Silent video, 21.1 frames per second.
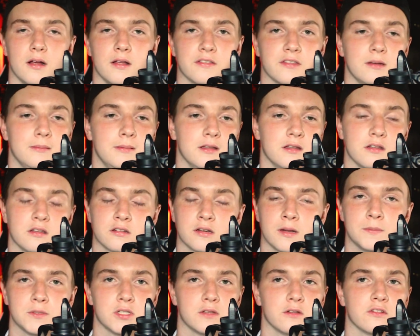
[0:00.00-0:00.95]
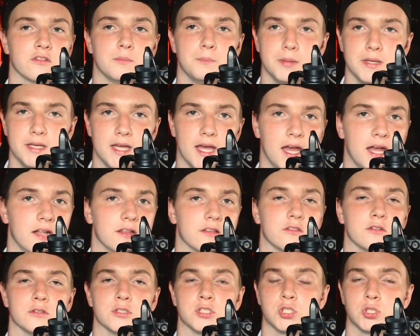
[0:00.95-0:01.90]
It's gonna be in the description. There's
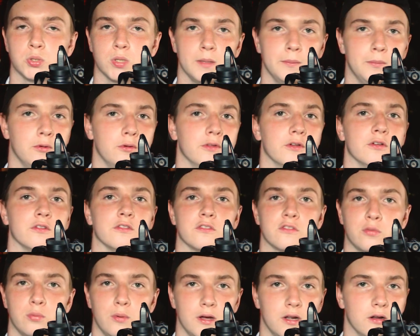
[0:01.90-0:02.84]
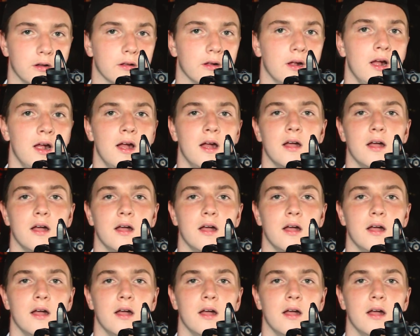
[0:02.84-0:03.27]
Behance, there's Dribbble, there's Twitter,